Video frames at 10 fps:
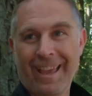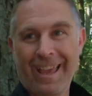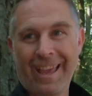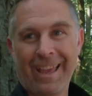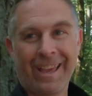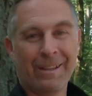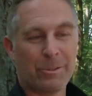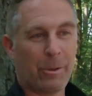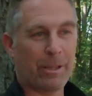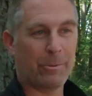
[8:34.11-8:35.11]
And
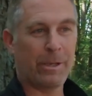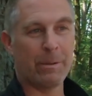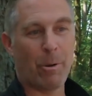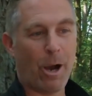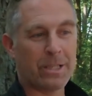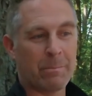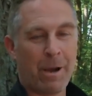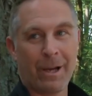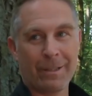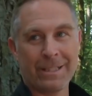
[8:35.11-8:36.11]
so we had 3 in the box and
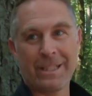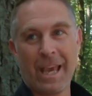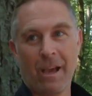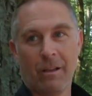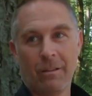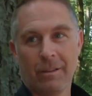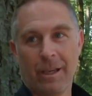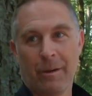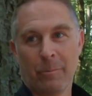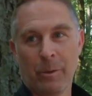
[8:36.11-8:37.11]
mine on the tail,
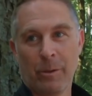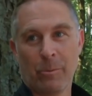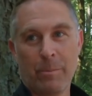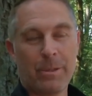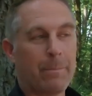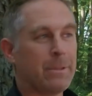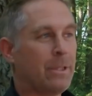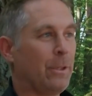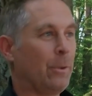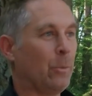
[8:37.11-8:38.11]
and we ripped up
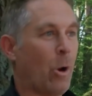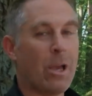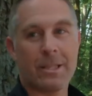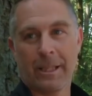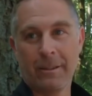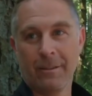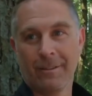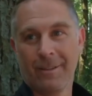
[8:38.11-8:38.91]
to Roslyn,